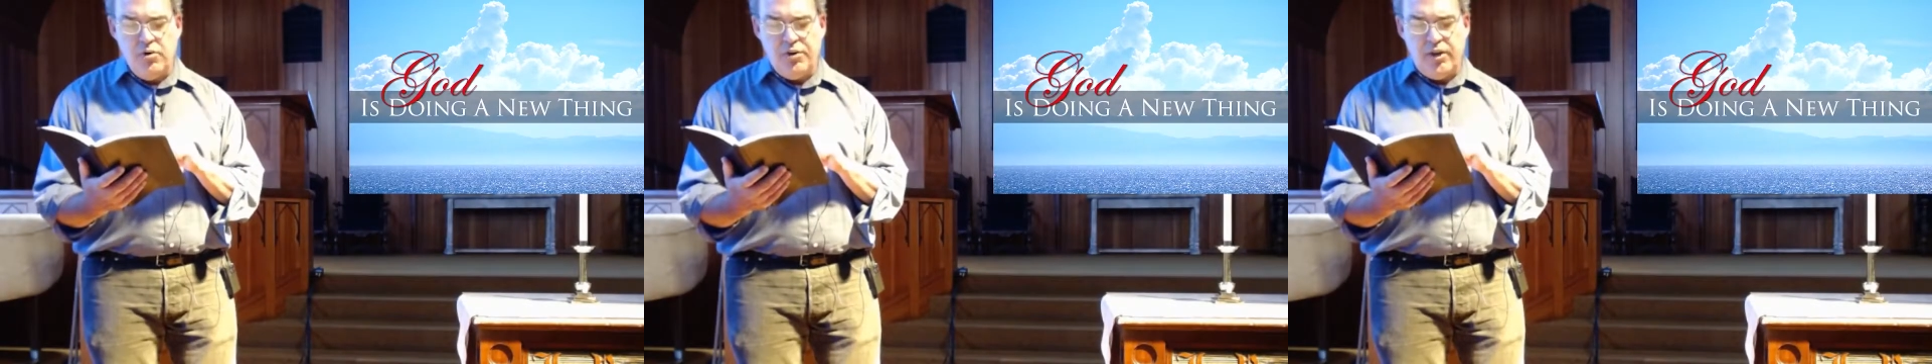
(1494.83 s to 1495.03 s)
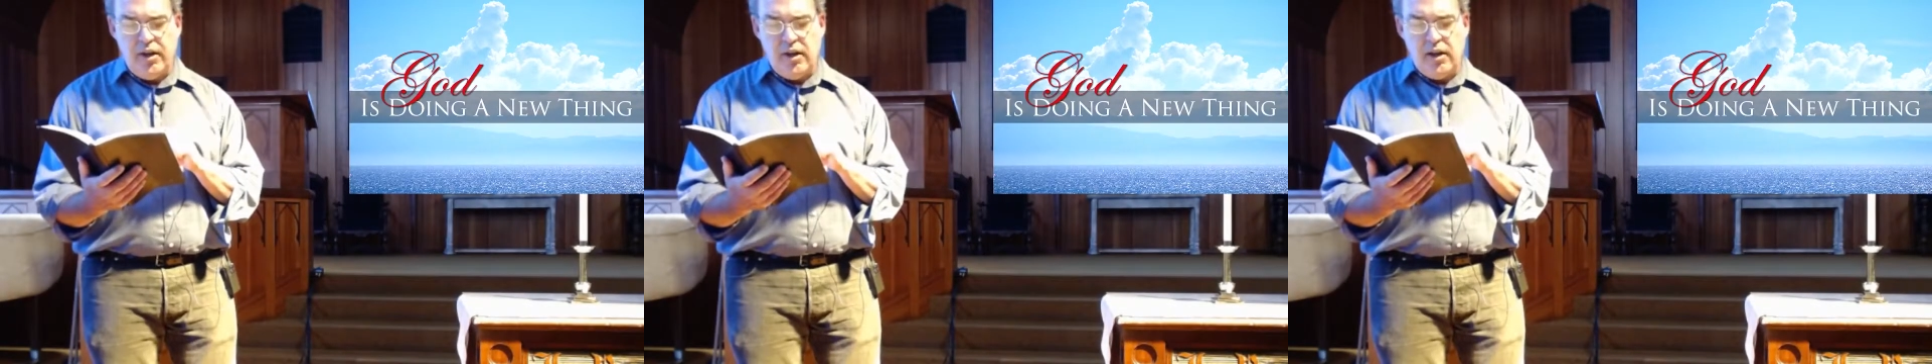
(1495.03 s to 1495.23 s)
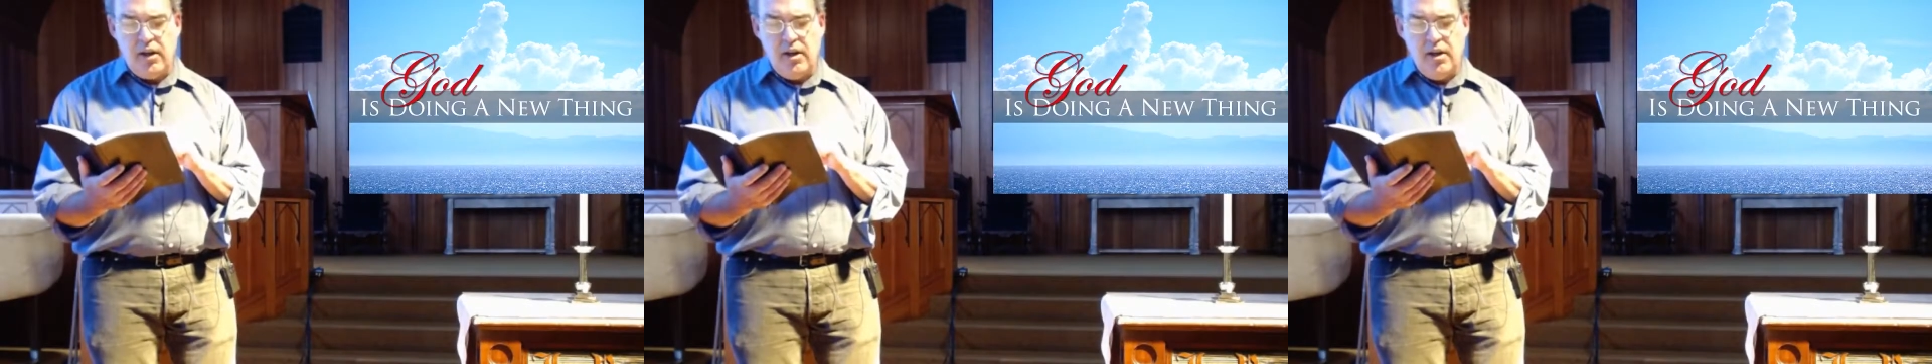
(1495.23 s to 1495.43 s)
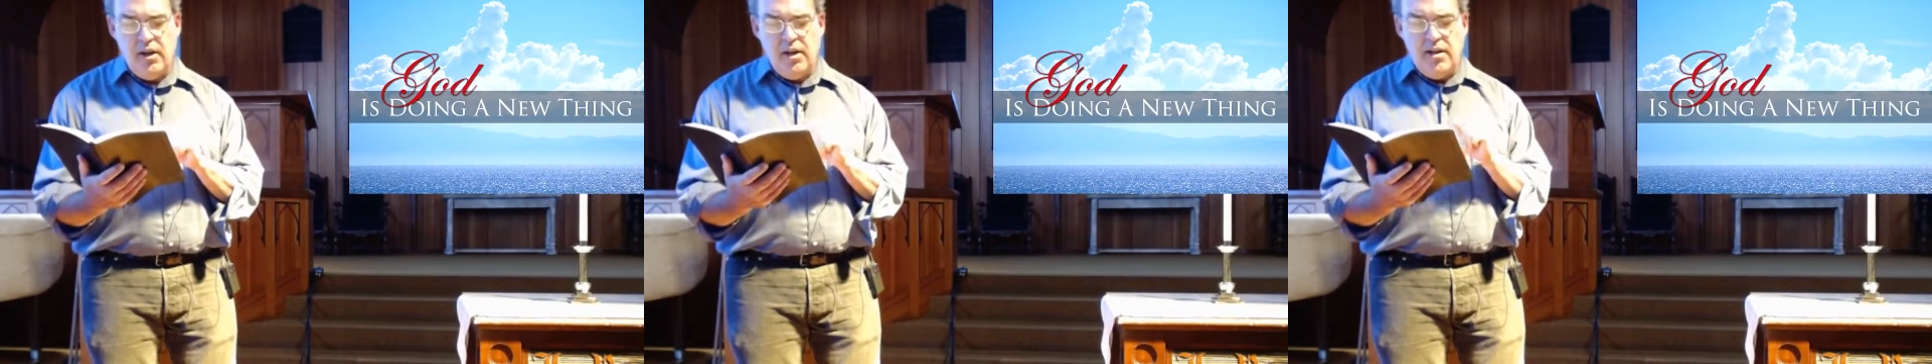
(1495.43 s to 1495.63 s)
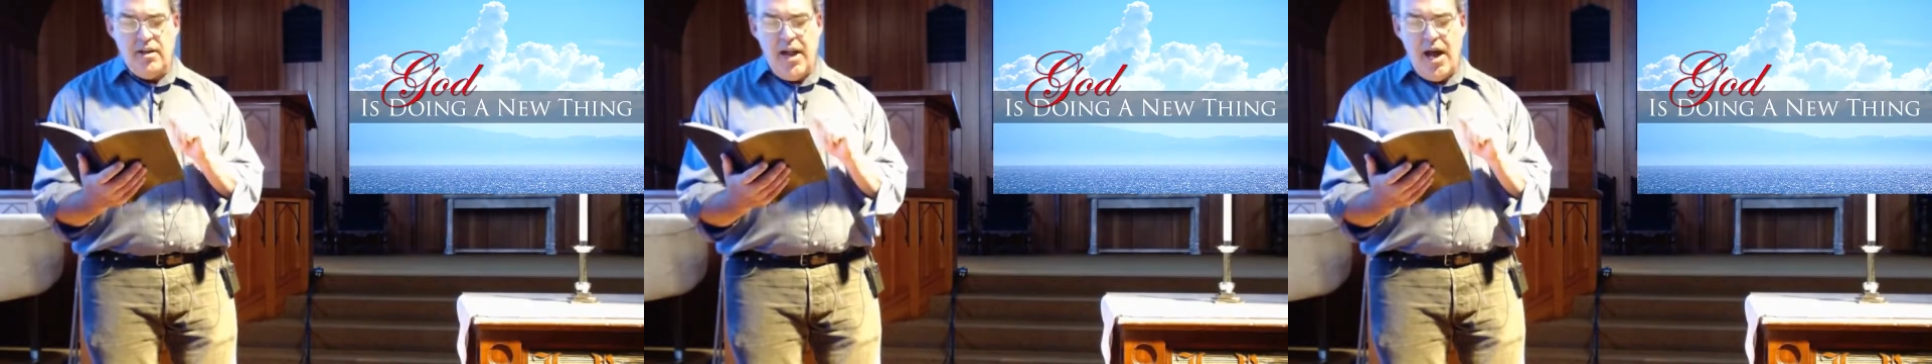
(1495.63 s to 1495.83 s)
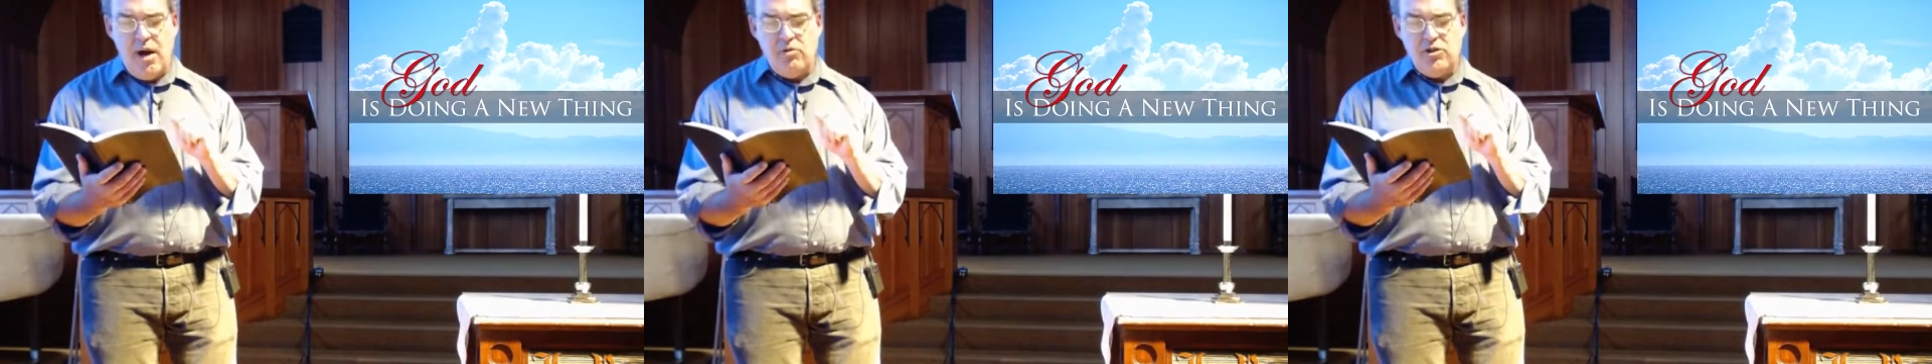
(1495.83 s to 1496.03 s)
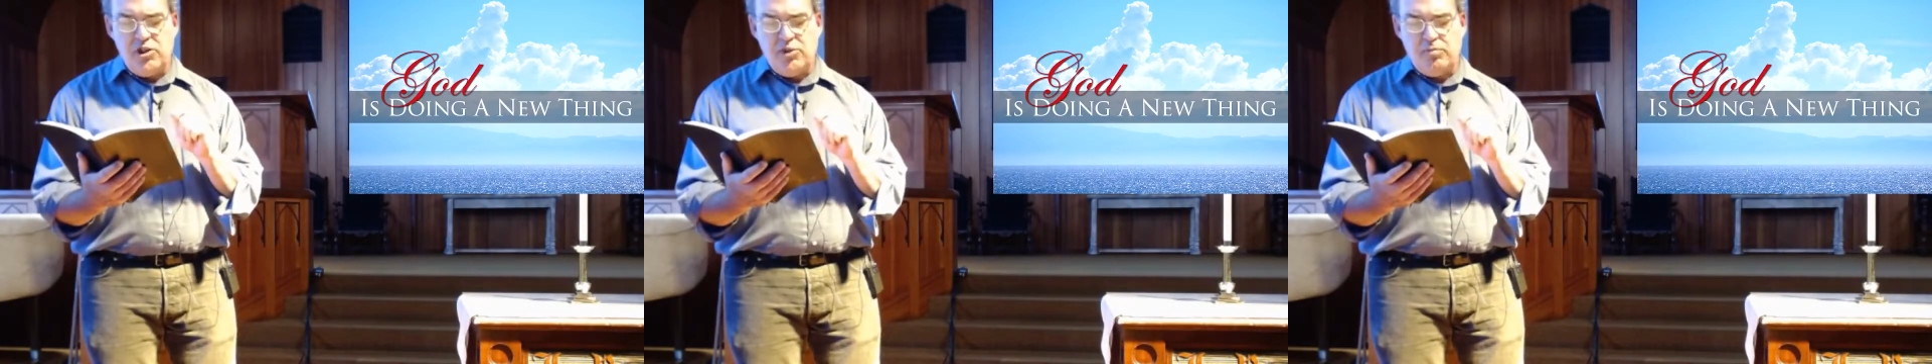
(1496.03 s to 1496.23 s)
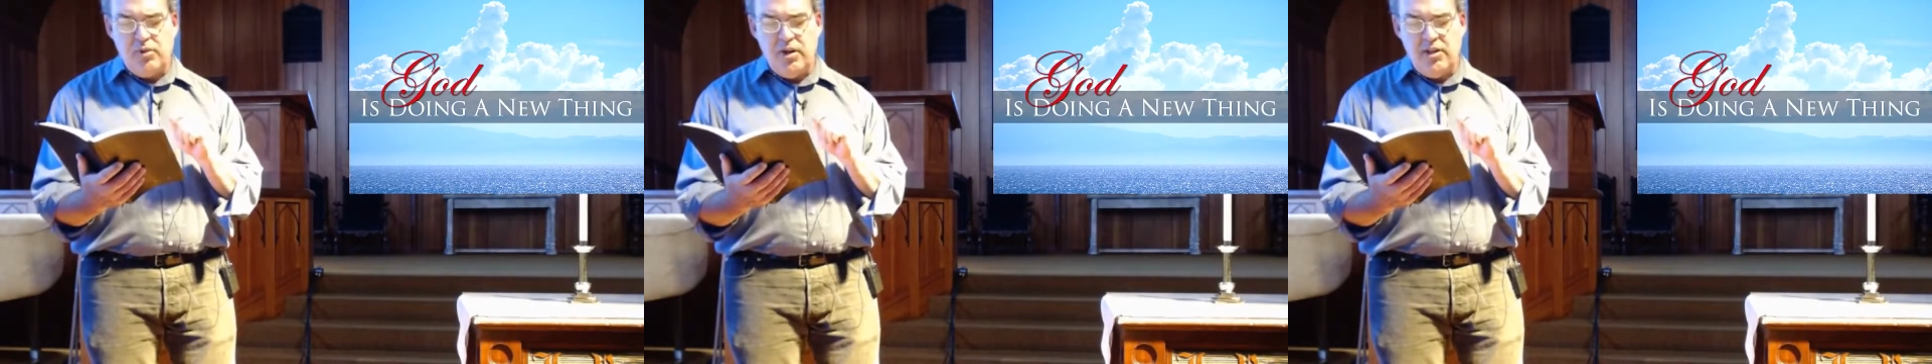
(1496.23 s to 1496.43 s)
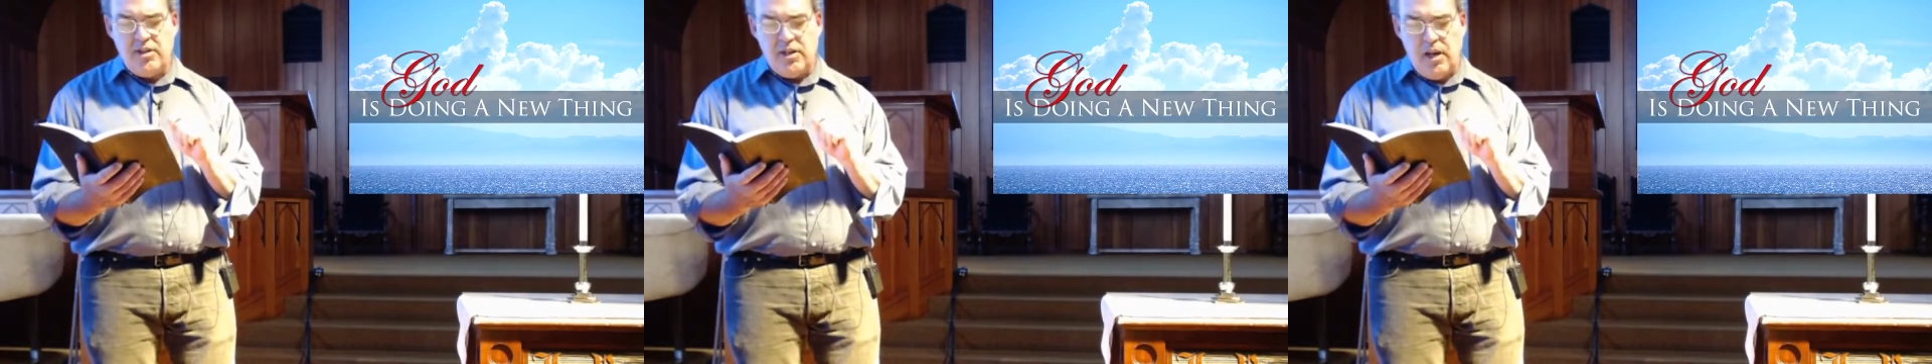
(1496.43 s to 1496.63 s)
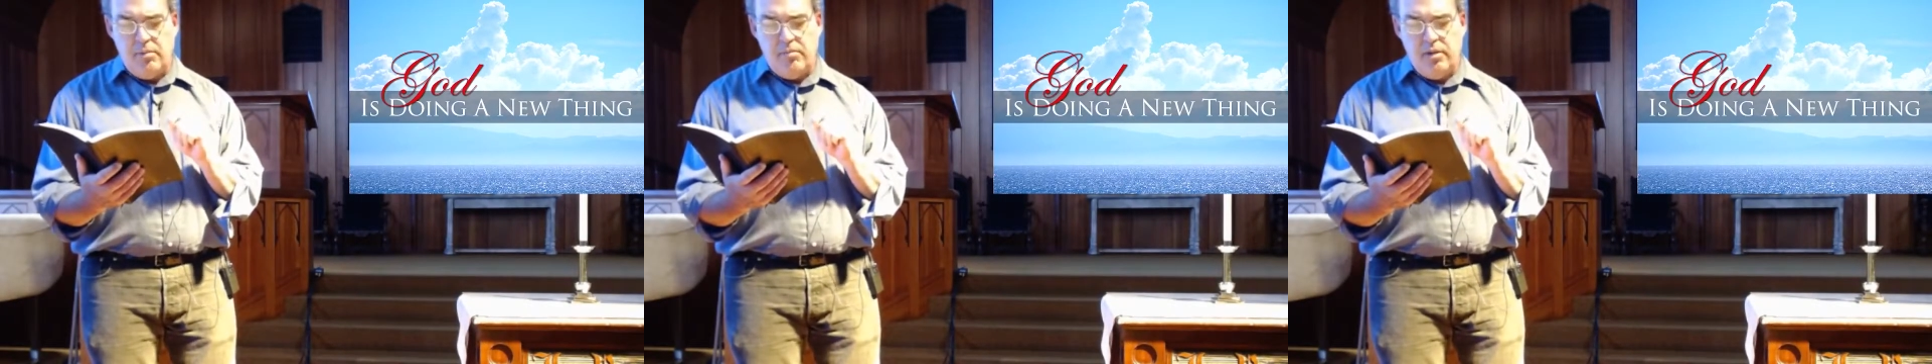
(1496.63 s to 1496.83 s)
thing. Now it springs
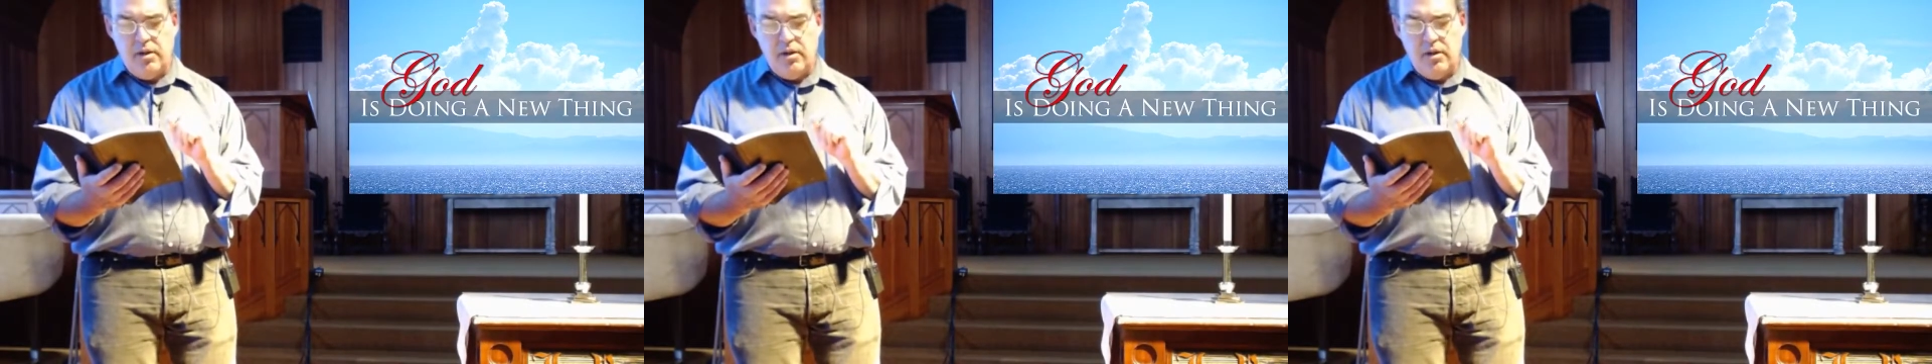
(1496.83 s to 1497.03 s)
up.